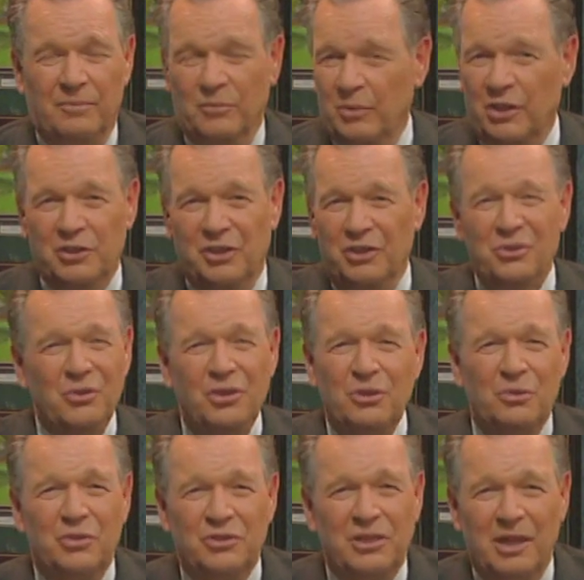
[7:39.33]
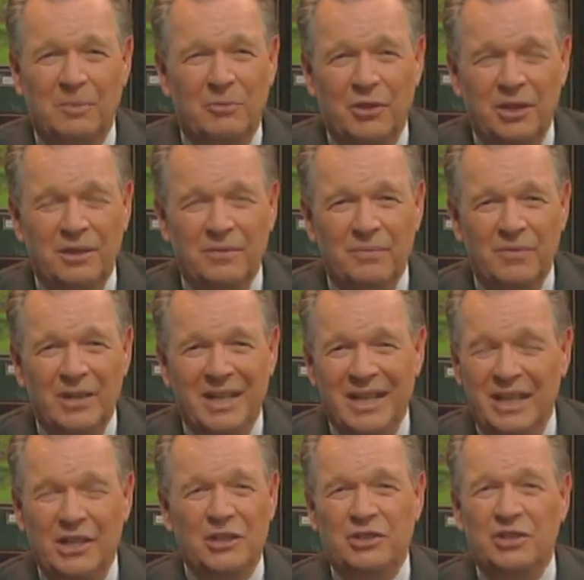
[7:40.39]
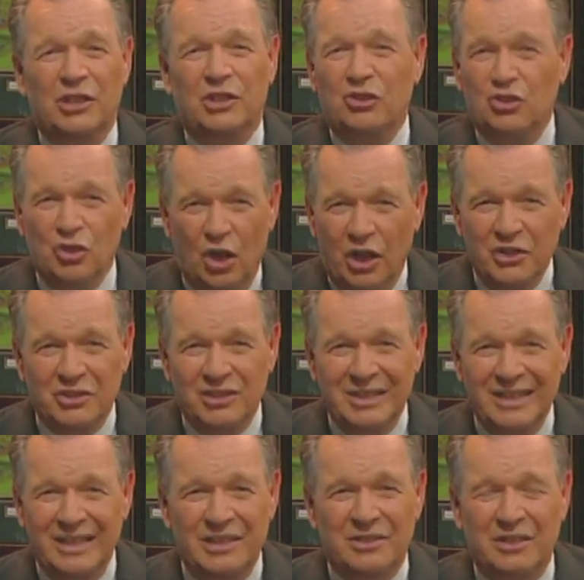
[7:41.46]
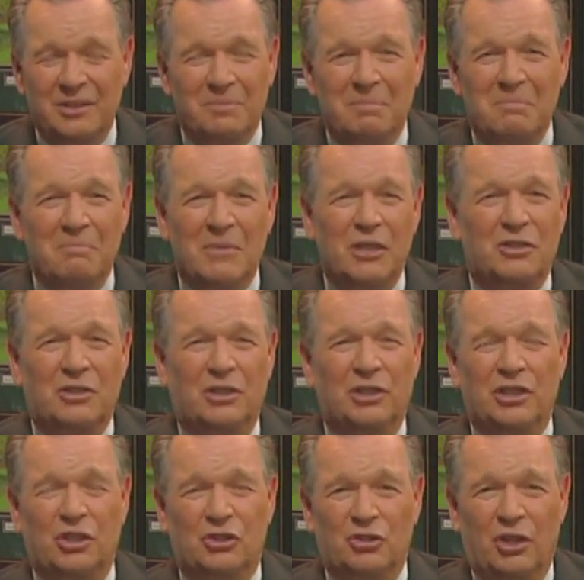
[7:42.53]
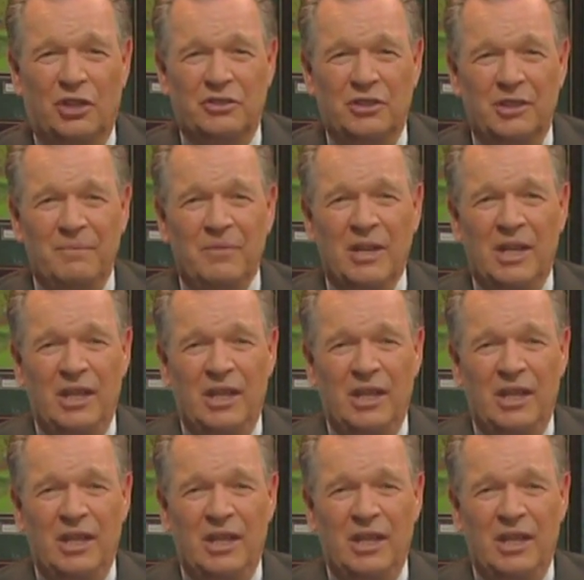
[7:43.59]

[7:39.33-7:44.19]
Watch, you can do the same thing. It isn't exhausting, it isn't mentally exhausting.